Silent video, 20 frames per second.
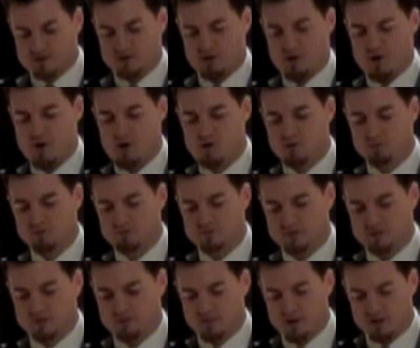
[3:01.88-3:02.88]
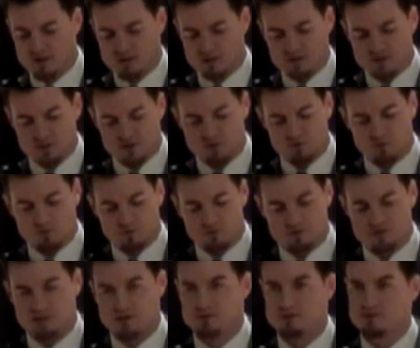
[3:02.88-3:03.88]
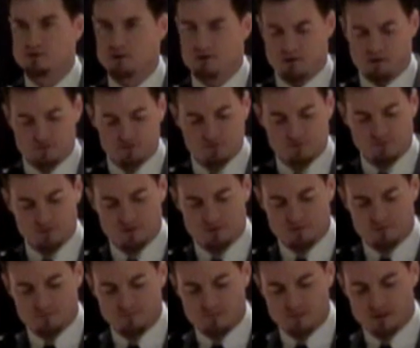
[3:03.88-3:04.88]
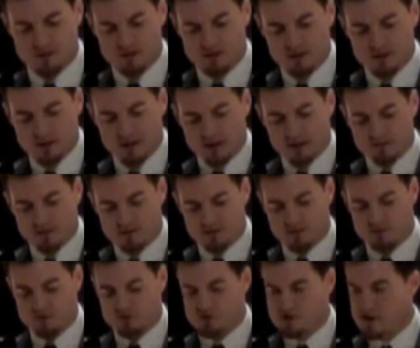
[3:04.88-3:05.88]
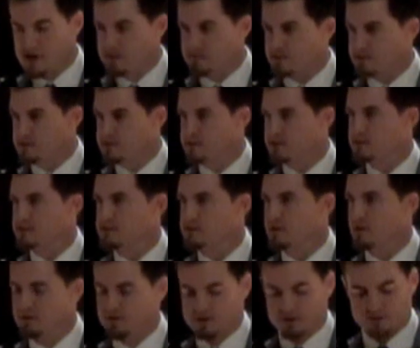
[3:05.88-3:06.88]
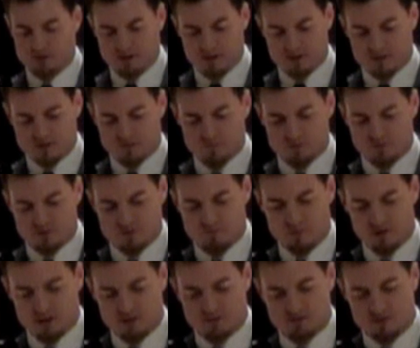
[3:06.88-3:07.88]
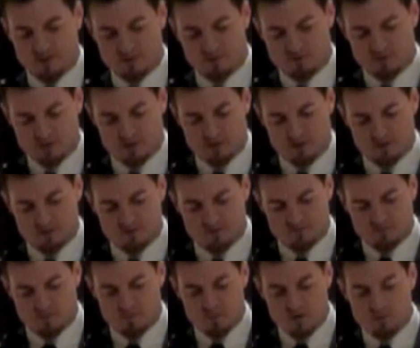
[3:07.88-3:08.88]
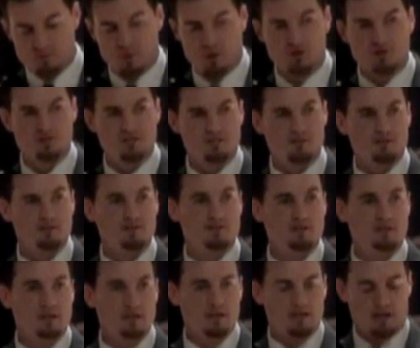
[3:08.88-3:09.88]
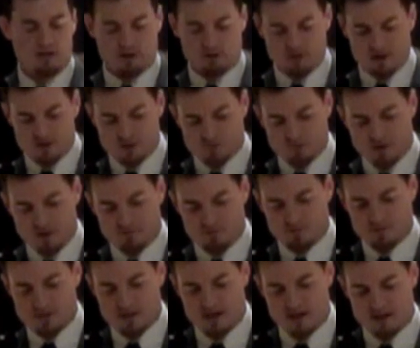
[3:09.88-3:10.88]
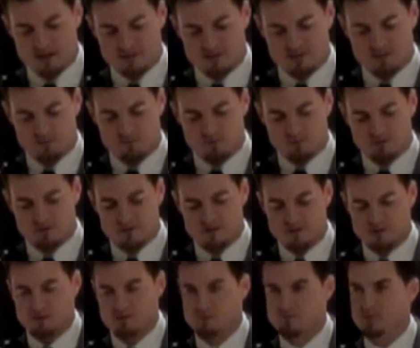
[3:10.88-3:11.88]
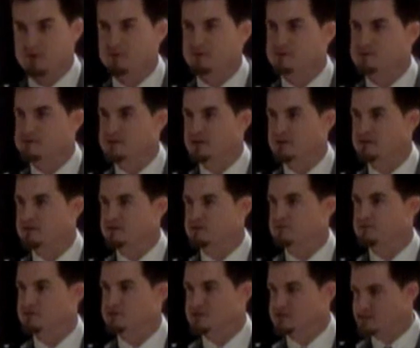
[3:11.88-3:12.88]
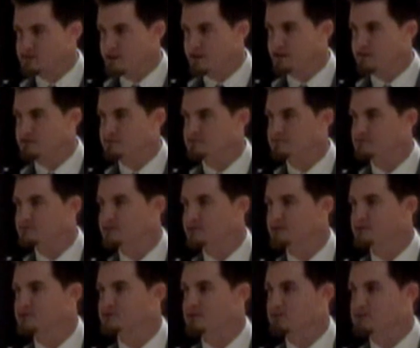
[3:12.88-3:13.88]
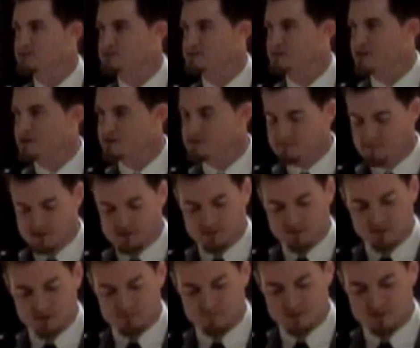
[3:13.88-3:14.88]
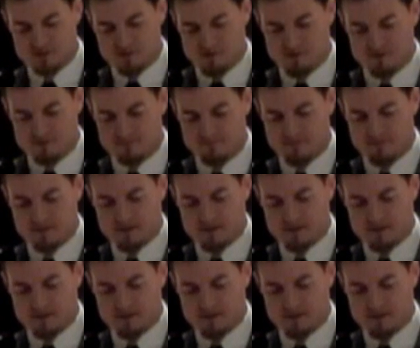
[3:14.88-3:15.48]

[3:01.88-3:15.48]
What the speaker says: and our homes, managing stores here in Cartersville, and then they're traveling, calling on customers, making sales calls. For me personally, I graduated from Cass and enrolled at Southern Polytechnic, which is now Kennesaw State, but don't get me started.